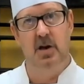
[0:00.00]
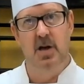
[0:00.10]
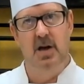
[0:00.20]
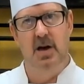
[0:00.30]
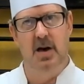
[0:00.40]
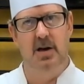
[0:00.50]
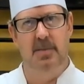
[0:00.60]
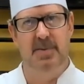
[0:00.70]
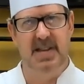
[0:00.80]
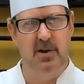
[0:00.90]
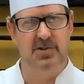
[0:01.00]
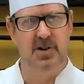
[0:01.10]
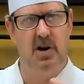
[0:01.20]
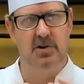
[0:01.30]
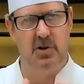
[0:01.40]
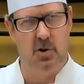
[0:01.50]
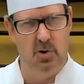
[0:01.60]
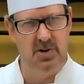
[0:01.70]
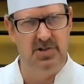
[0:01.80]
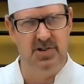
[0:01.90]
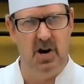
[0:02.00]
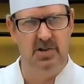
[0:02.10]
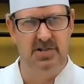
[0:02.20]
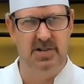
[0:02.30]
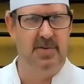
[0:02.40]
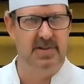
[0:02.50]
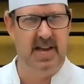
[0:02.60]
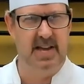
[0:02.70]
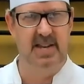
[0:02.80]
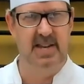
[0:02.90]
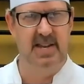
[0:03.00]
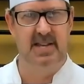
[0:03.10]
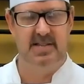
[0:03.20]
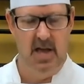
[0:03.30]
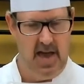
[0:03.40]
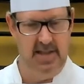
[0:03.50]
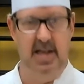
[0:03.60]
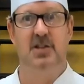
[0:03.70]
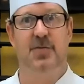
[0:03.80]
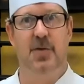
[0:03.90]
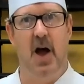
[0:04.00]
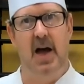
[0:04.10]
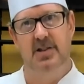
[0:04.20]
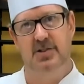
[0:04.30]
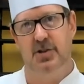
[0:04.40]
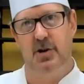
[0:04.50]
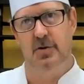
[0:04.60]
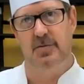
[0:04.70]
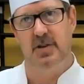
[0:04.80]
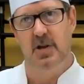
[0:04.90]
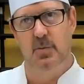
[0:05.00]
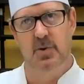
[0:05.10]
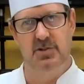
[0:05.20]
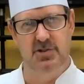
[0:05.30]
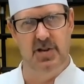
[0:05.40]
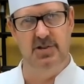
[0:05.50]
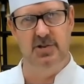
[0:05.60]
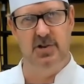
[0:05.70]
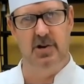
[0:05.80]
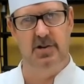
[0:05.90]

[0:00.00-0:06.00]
potato starch or cornstarch, different techniques. And then it's fried and served with ginger and